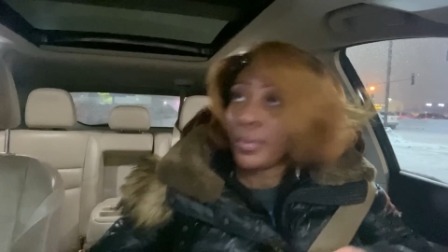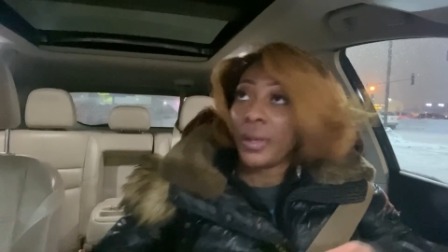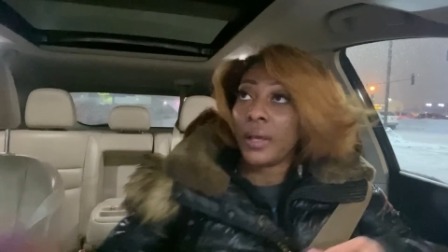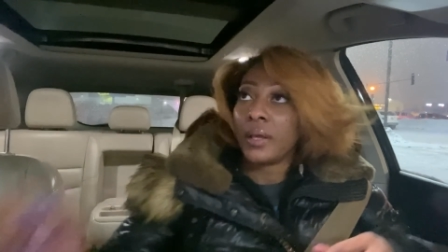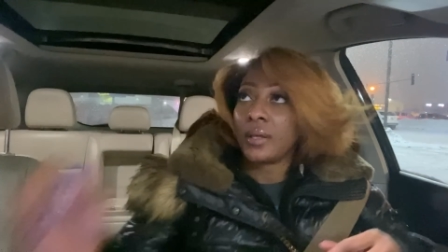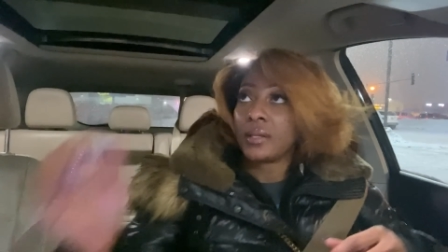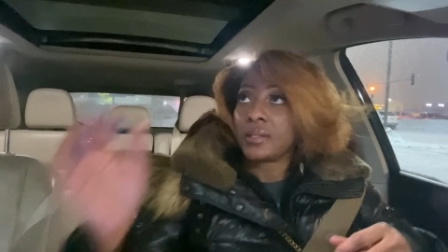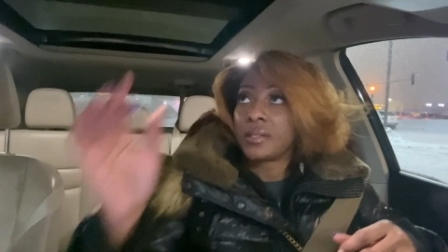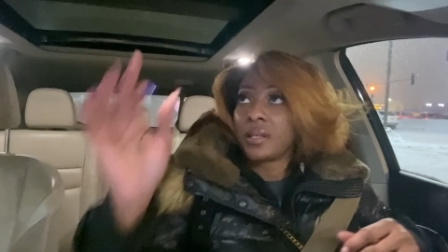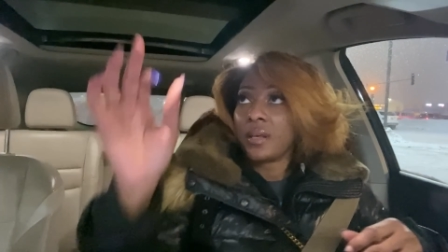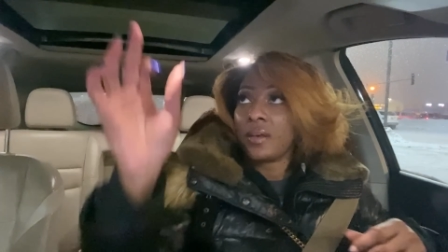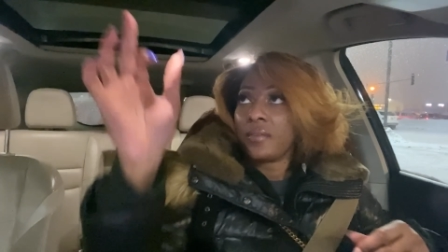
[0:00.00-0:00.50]

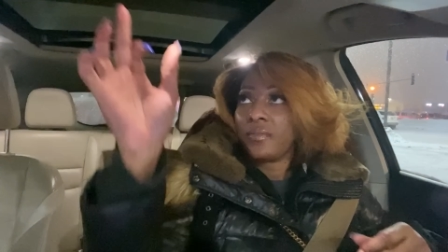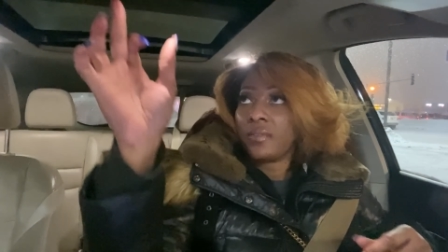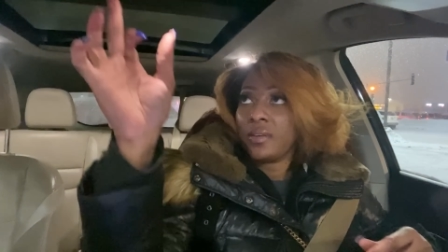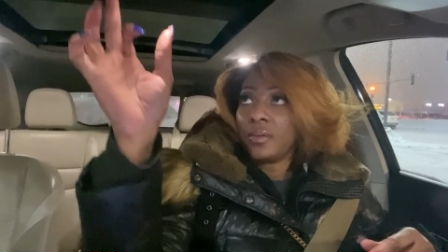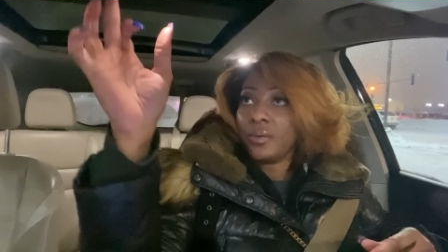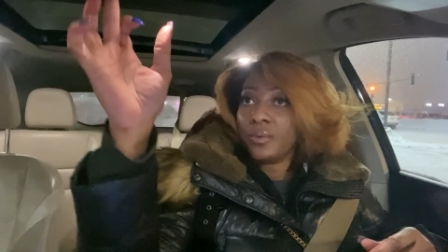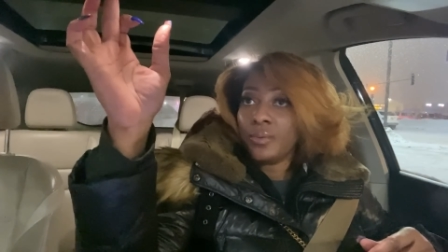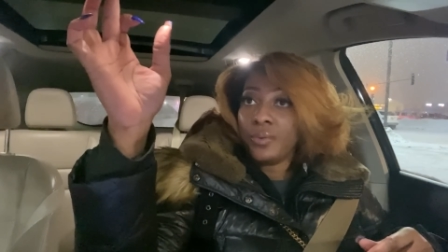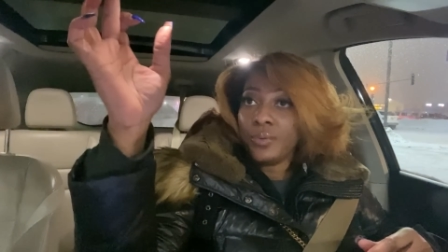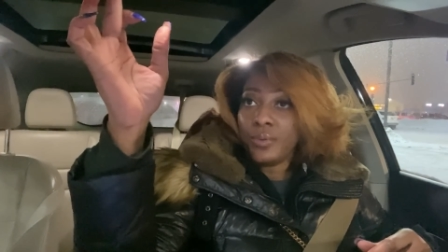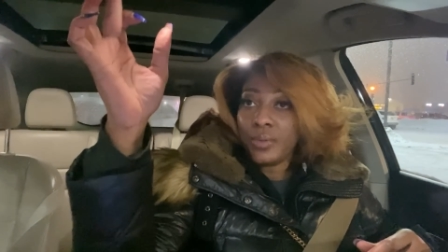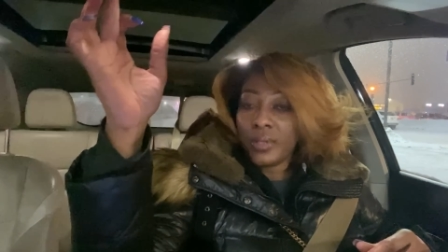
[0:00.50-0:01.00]
bag is
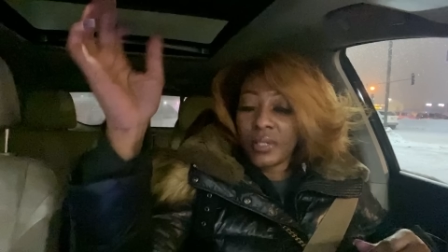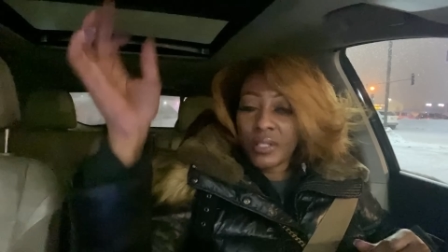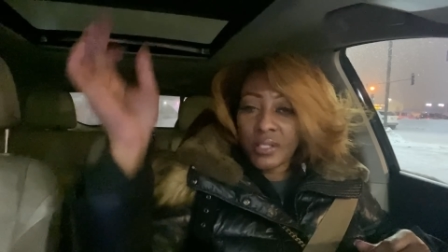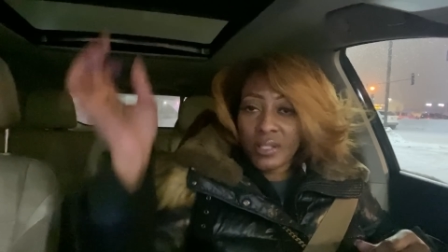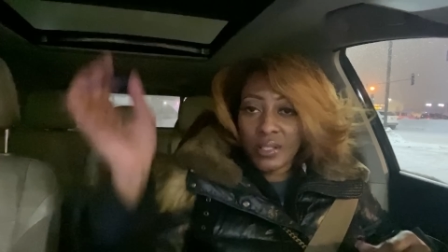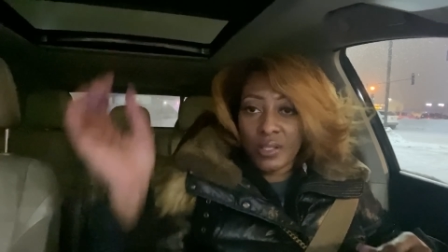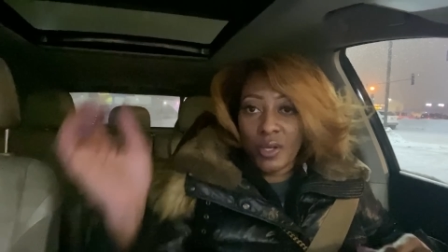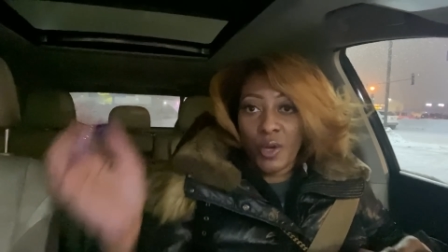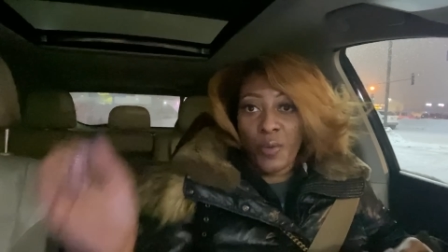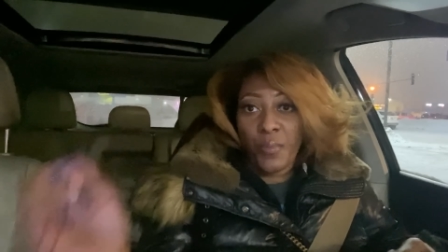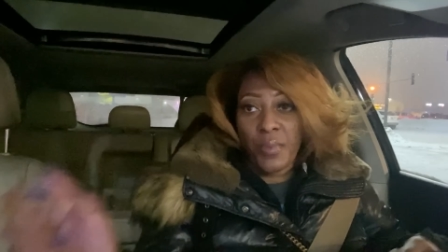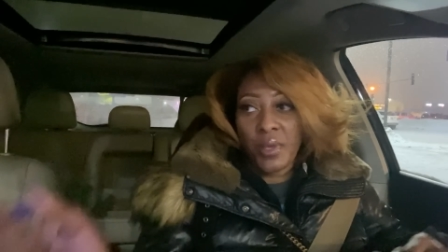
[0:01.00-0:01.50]
heavy. Ooh, this
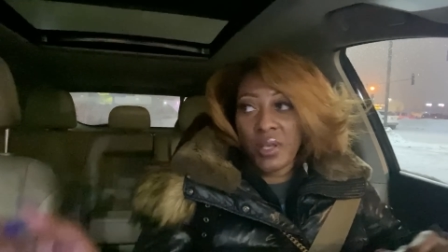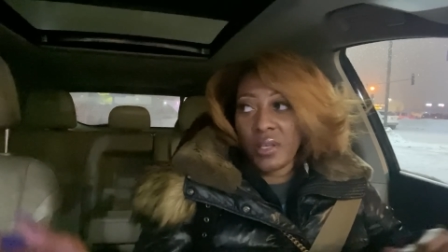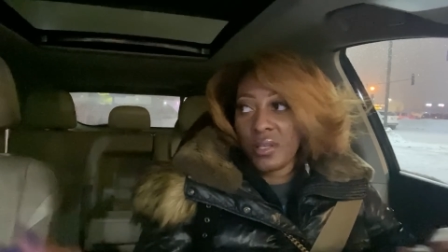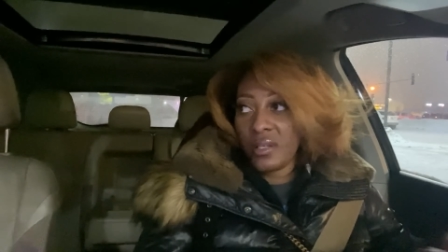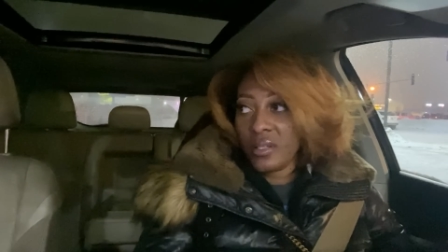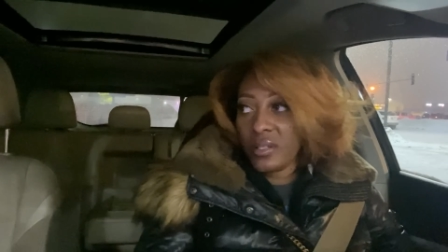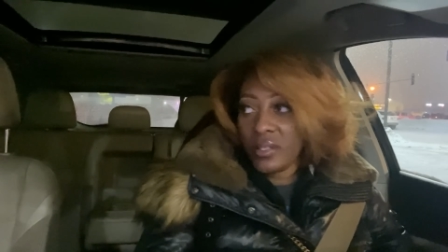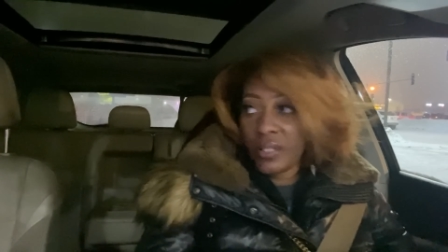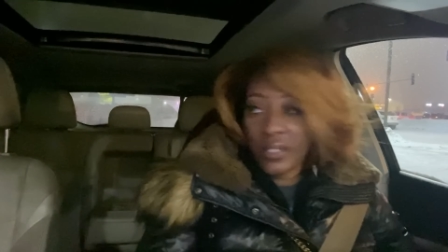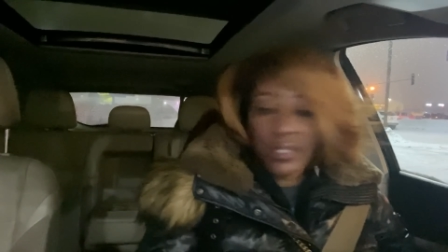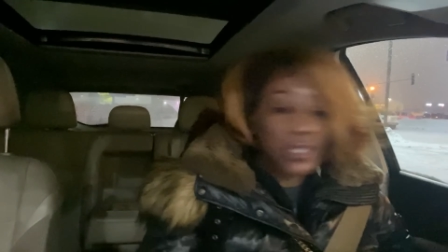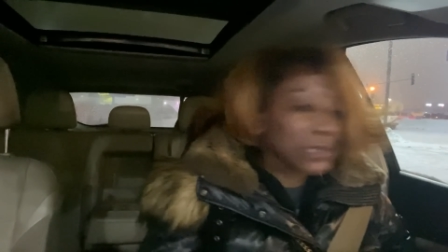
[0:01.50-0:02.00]
is gonna be
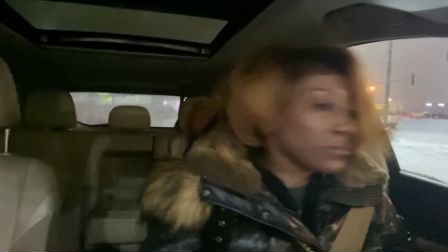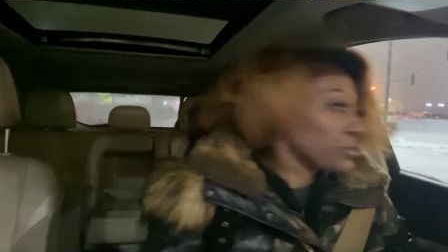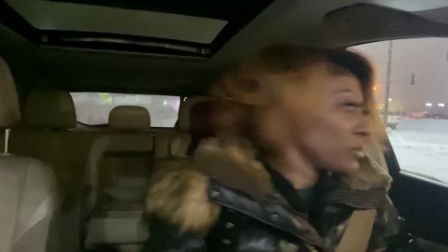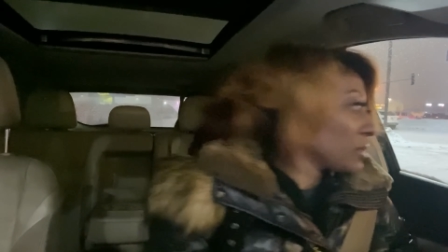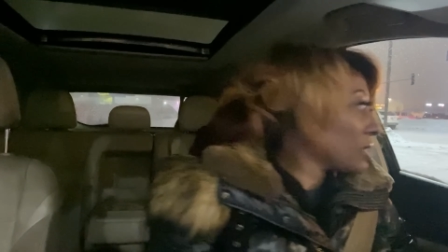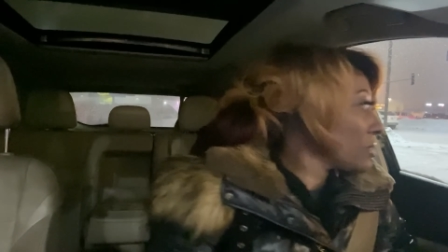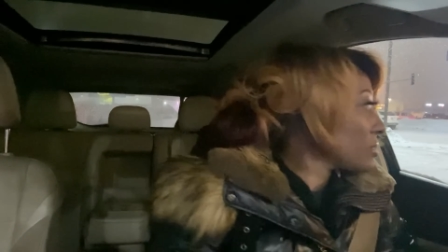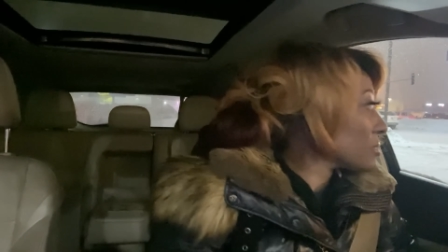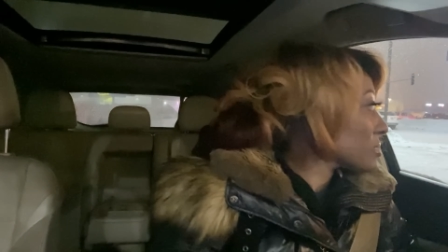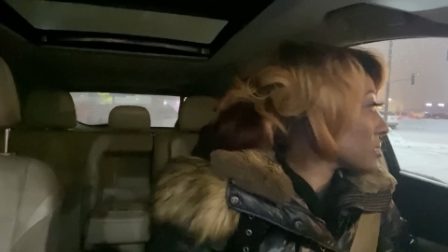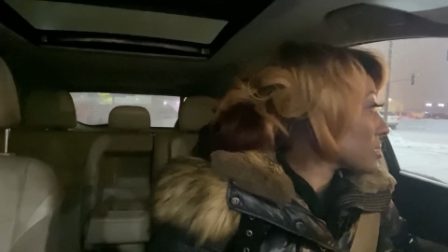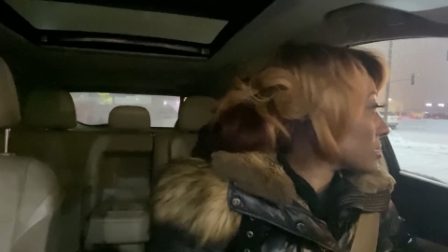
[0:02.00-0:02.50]
good. It
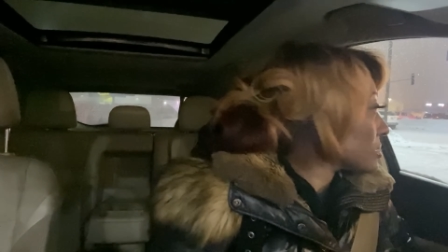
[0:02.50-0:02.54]
smells